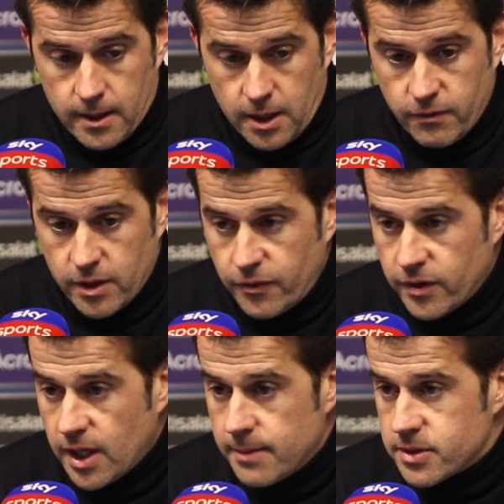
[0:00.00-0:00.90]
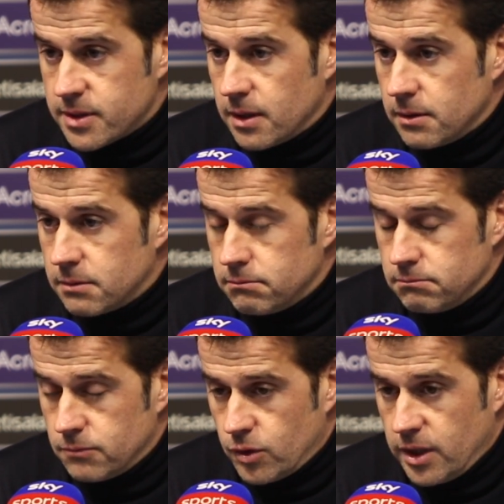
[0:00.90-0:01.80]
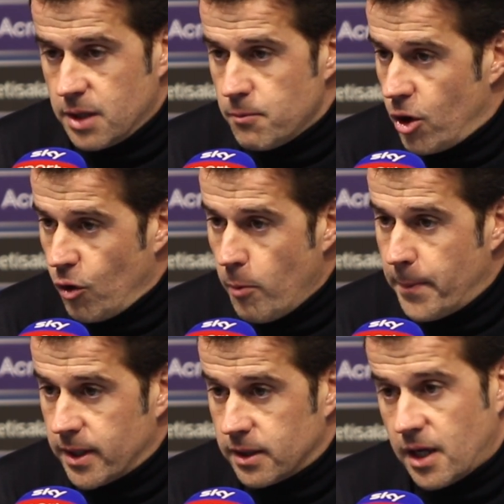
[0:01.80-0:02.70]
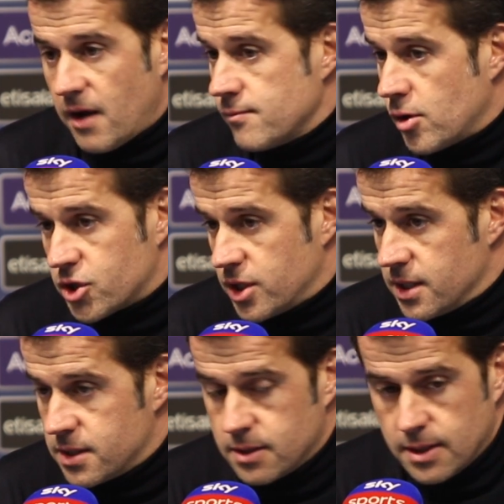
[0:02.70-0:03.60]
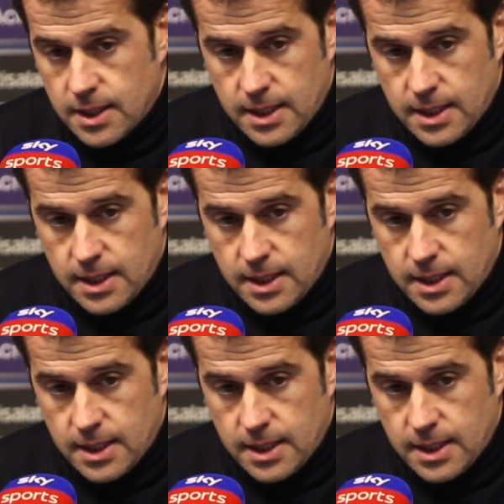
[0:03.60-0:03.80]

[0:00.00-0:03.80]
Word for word: even if the game stays a little clear, more open, and they have more chance,